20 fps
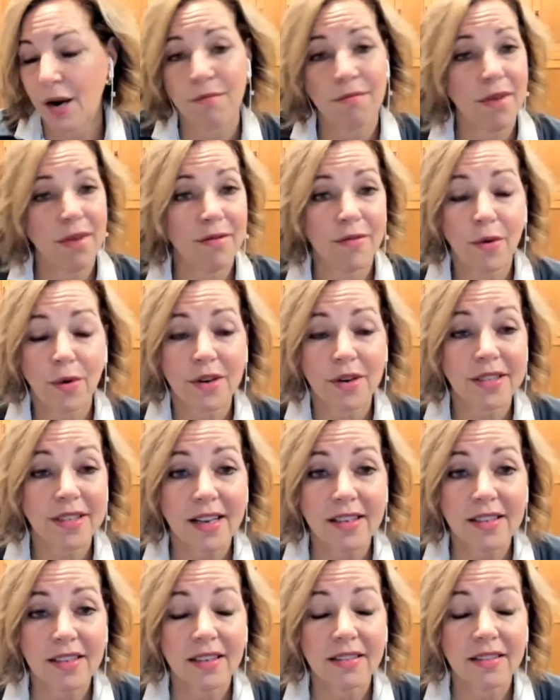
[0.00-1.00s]
of course, I
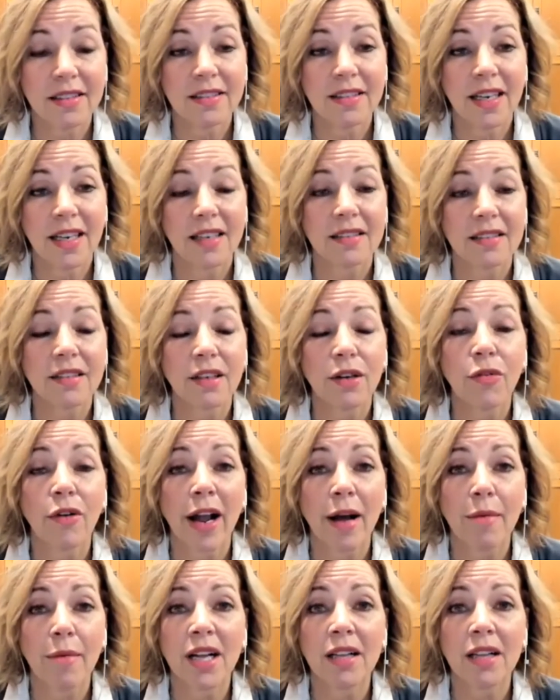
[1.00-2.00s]
sent a text to
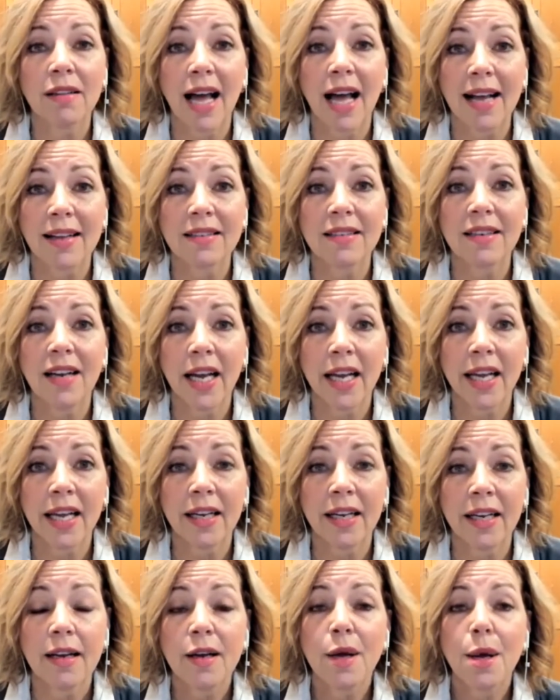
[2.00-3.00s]
grandma last night
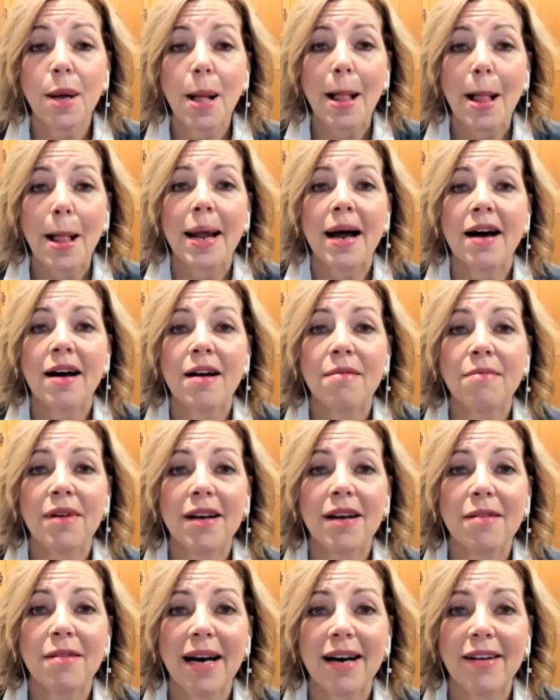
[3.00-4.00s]

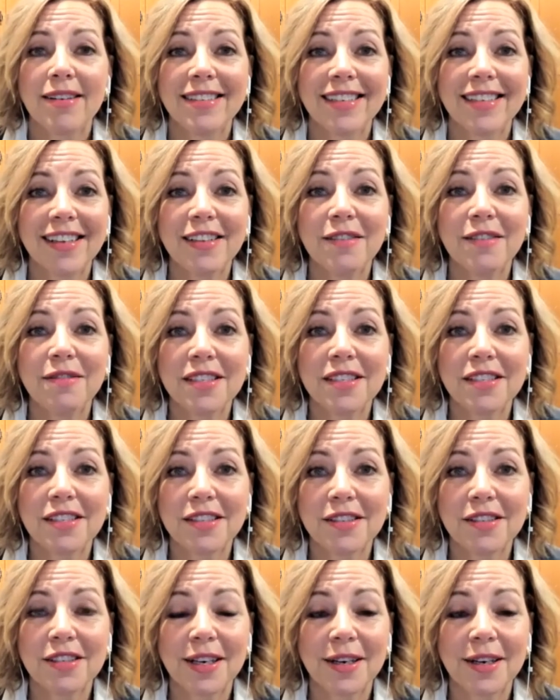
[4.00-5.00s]
about a
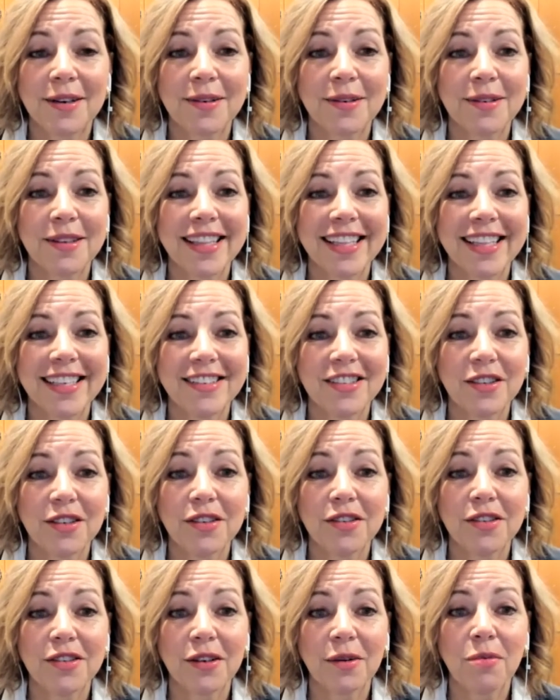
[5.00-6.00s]
television show that she
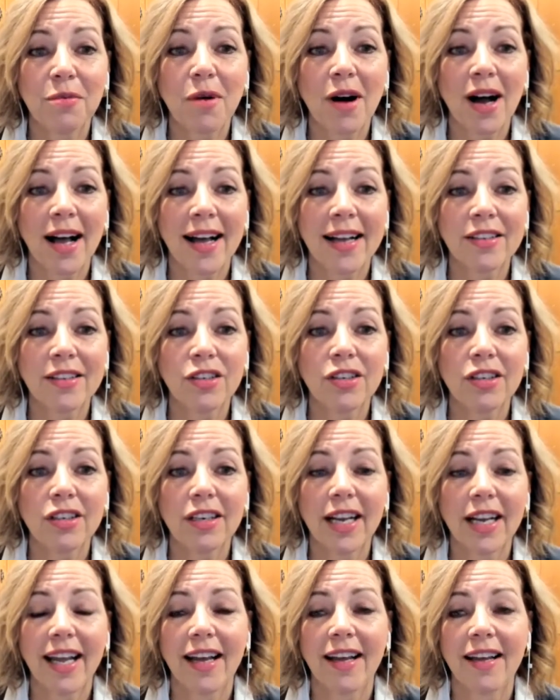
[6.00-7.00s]
should watch,
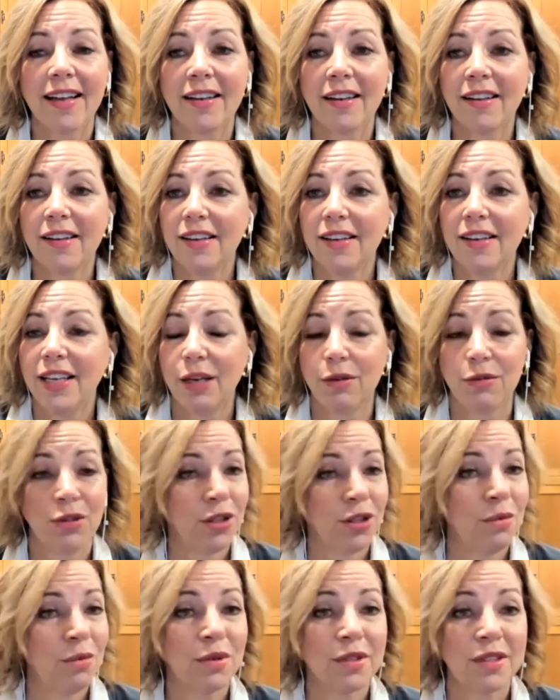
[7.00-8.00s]
and
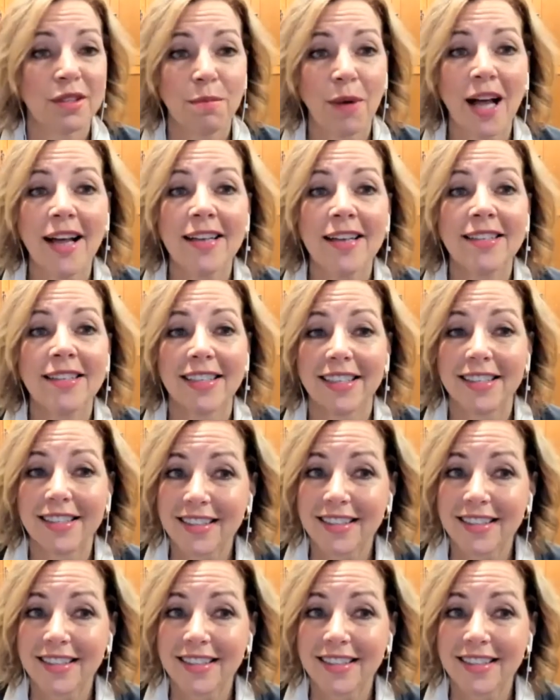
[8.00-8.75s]
she responded.